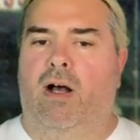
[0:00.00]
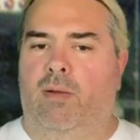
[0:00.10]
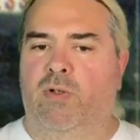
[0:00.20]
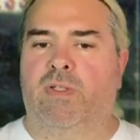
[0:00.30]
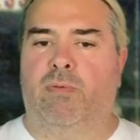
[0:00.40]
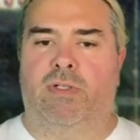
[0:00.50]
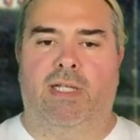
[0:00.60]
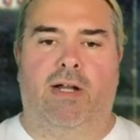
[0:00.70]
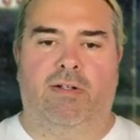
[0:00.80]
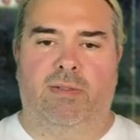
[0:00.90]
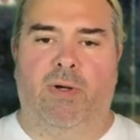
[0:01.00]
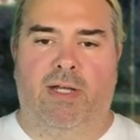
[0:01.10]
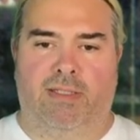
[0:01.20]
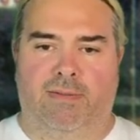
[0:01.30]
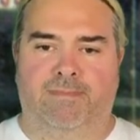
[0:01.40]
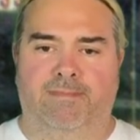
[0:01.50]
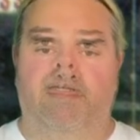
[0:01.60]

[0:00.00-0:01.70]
almost put down a deposit.